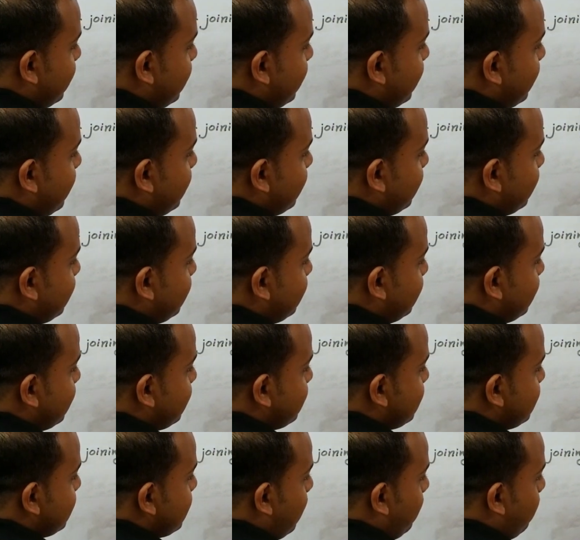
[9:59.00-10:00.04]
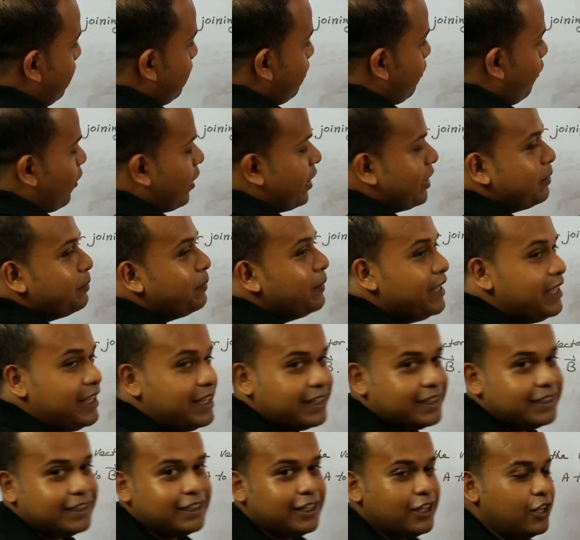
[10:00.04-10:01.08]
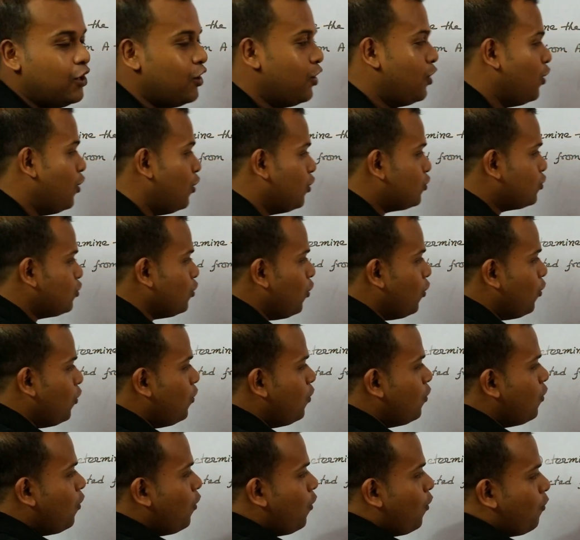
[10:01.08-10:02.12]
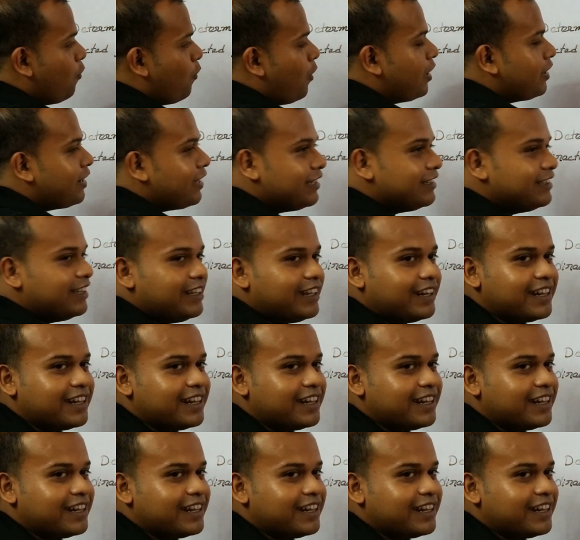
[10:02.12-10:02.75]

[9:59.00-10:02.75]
here. This is our point B. So what are the